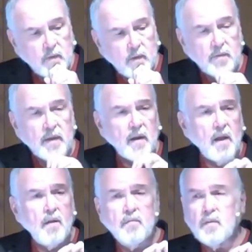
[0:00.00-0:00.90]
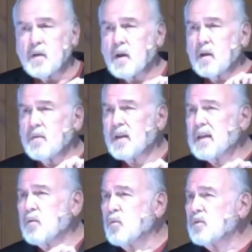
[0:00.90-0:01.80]
that love, that
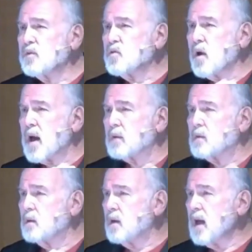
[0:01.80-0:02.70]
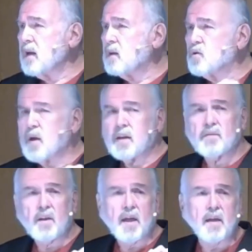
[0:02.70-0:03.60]
equals attract. Like attracts
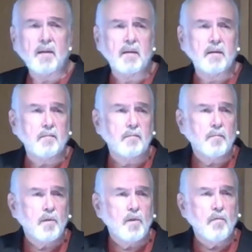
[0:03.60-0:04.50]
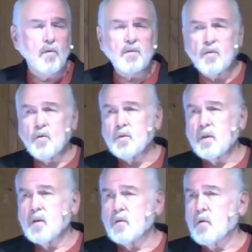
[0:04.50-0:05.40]
like. You've always heard the
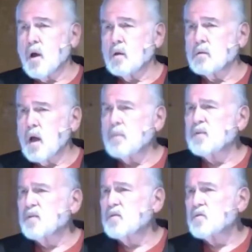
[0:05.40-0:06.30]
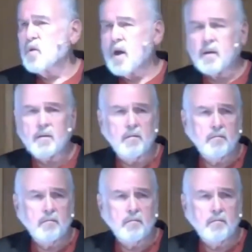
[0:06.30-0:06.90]
other, opposites attract.